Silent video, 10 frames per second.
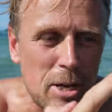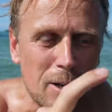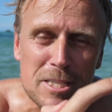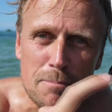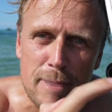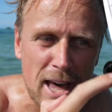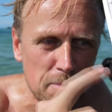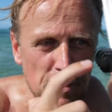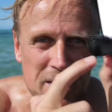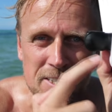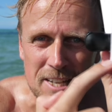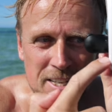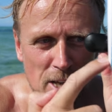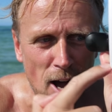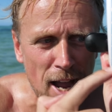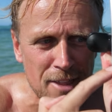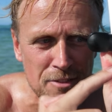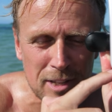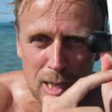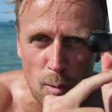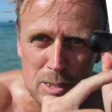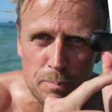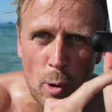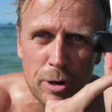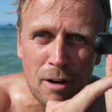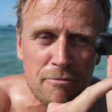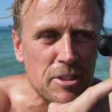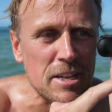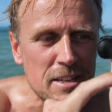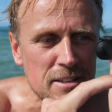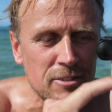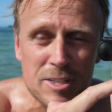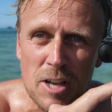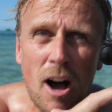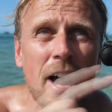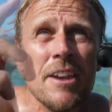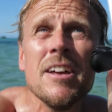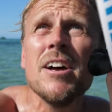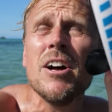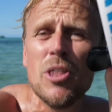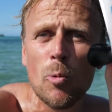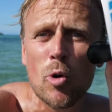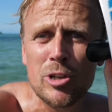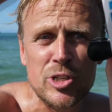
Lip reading: Because the mouthpiece is higher than the lowest point of the design, the water